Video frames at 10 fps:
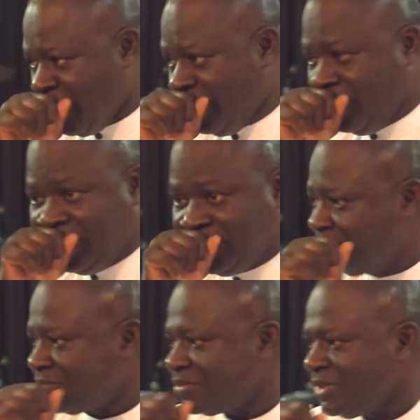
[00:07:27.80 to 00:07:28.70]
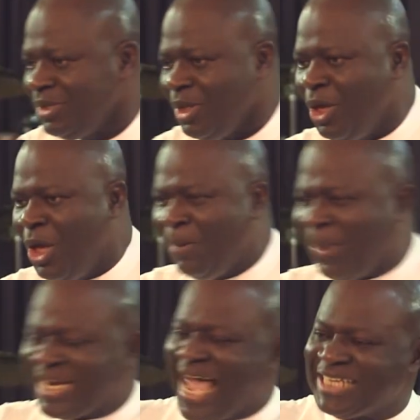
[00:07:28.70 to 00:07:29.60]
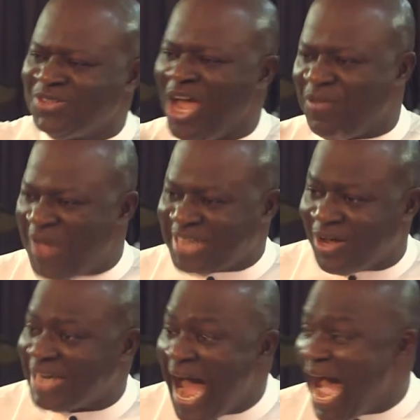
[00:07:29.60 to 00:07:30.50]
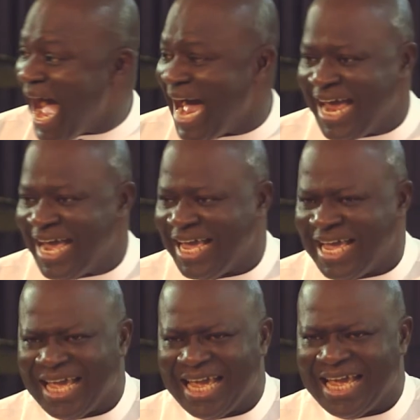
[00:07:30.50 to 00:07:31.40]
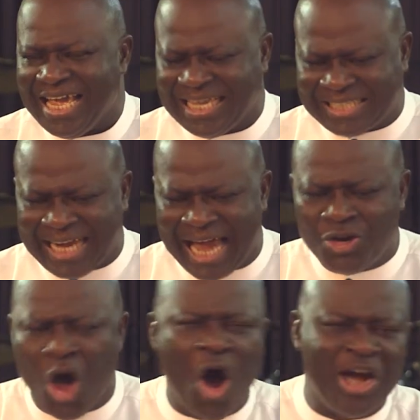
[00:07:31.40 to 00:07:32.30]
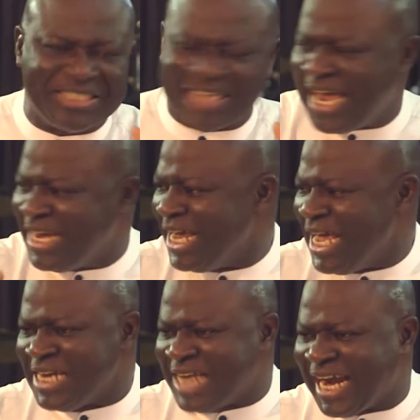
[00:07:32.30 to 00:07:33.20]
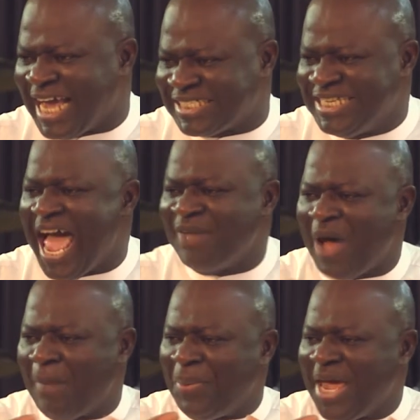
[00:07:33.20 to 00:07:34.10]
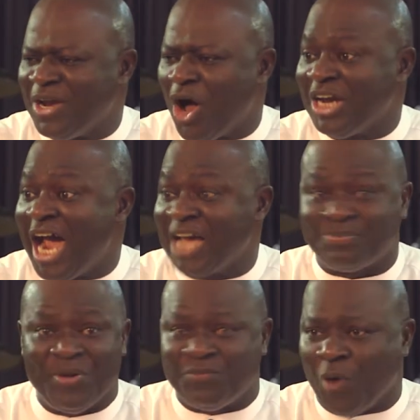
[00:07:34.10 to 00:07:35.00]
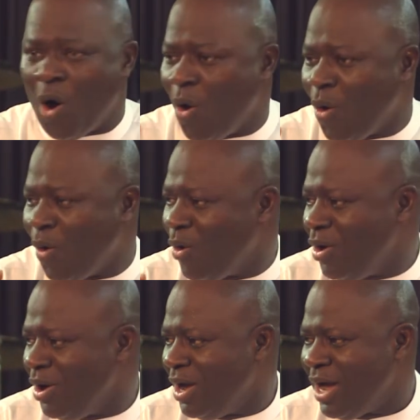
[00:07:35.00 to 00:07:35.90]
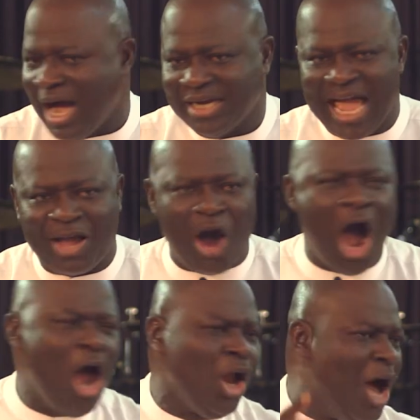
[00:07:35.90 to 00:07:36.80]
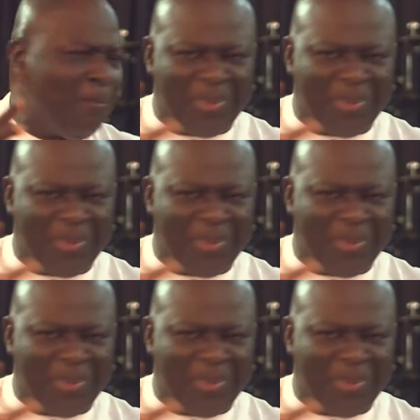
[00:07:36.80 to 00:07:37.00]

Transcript: but it has no effect on her. It's an anointing that has never been on earth before. And I call on